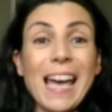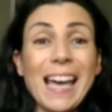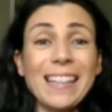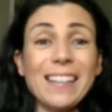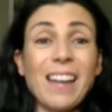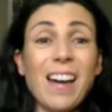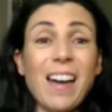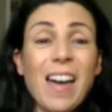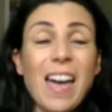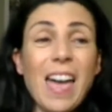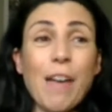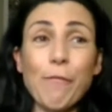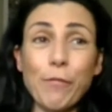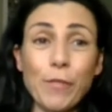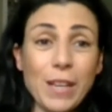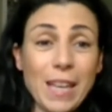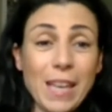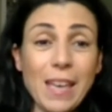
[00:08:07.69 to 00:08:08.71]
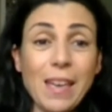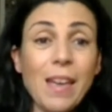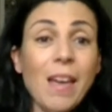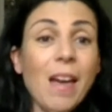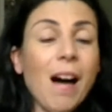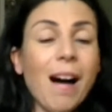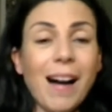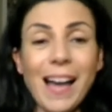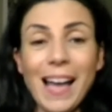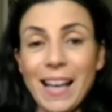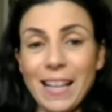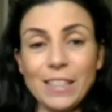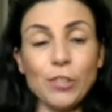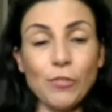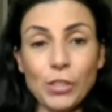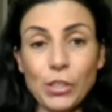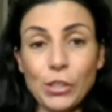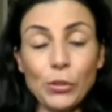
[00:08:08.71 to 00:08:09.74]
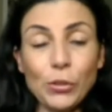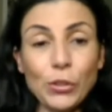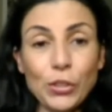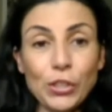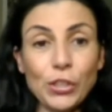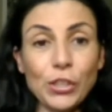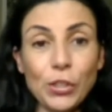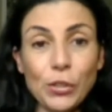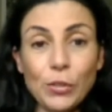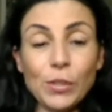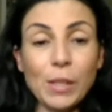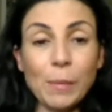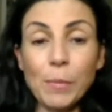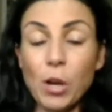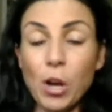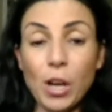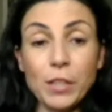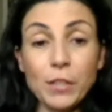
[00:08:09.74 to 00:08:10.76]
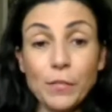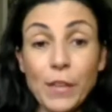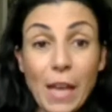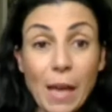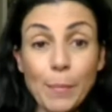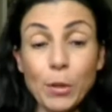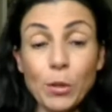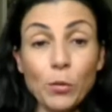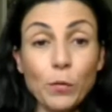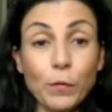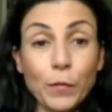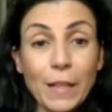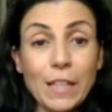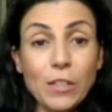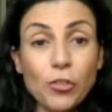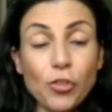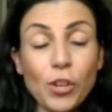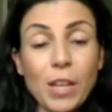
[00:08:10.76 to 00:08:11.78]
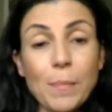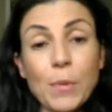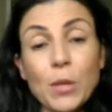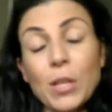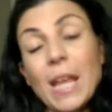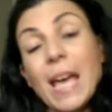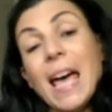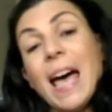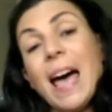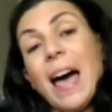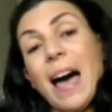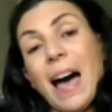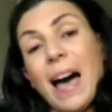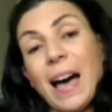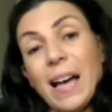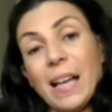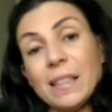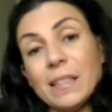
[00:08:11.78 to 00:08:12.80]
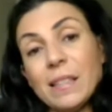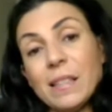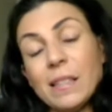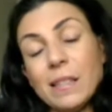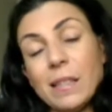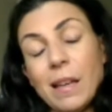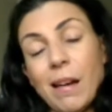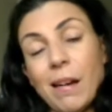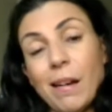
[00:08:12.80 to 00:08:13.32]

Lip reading: and every year I had to resort to some kind of chemical flea treatment, and